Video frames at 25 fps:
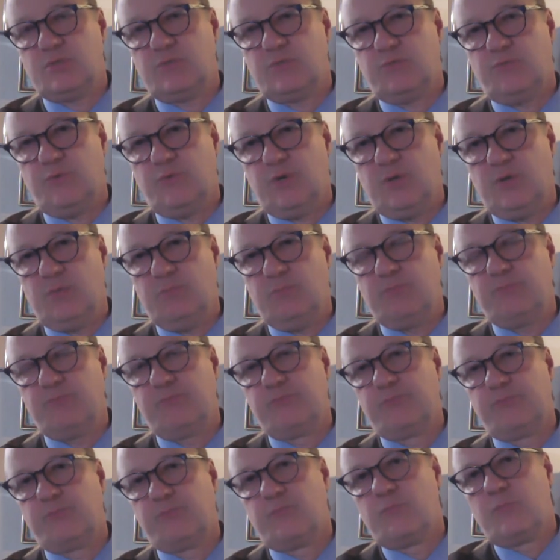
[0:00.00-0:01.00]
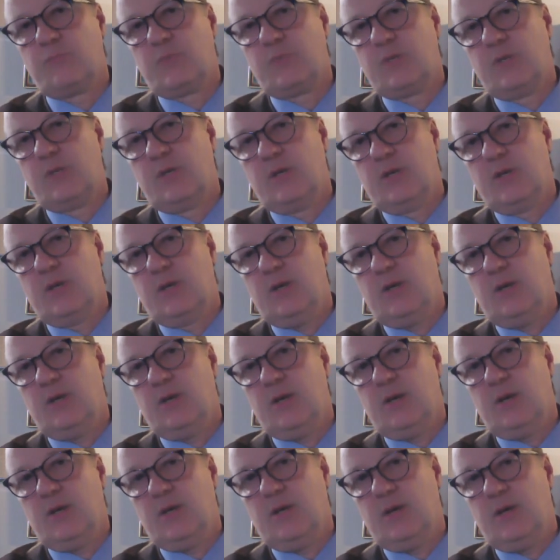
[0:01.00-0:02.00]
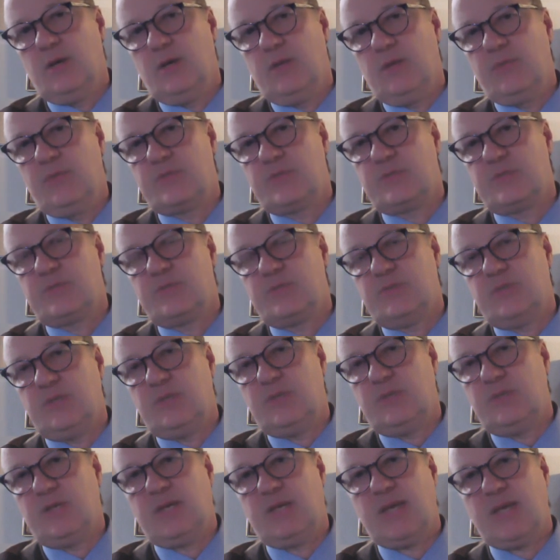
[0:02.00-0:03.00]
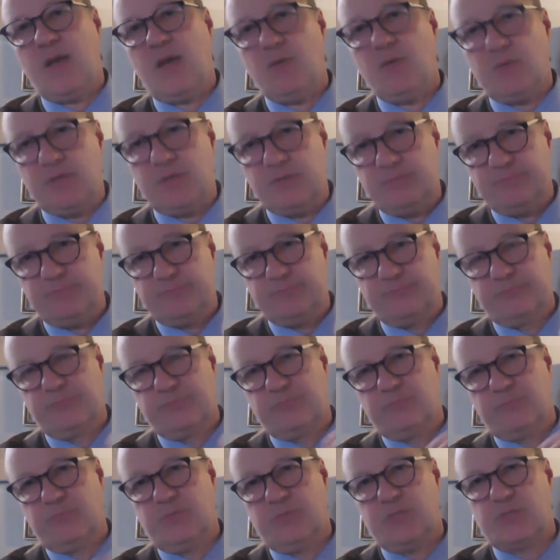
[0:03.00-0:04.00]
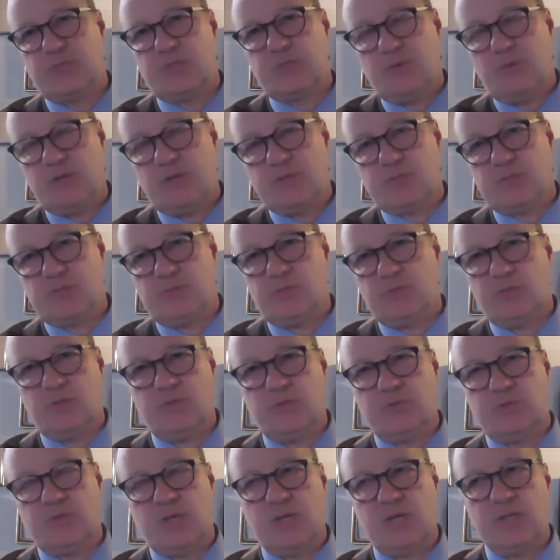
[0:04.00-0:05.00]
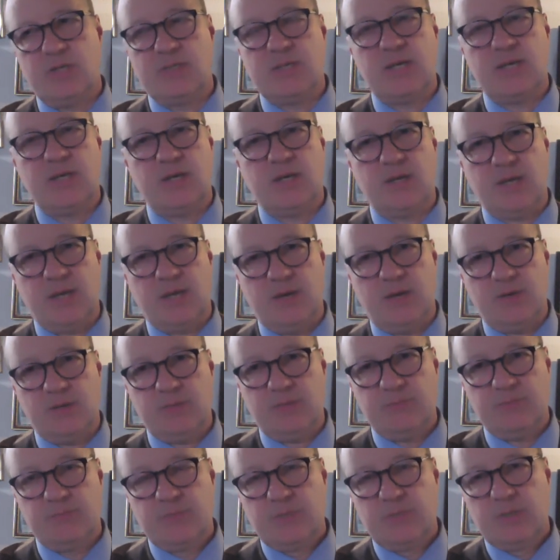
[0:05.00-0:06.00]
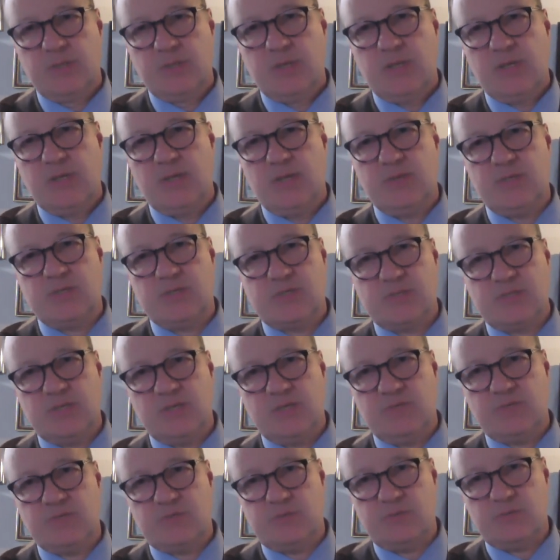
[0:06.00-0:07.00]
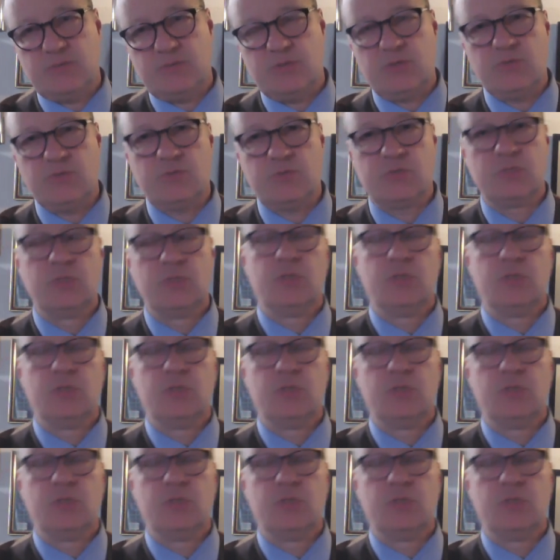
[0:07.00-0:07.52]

from uh, the, the, the county that surrounds Syracuse, Onondaga County, and the city of Syracuse,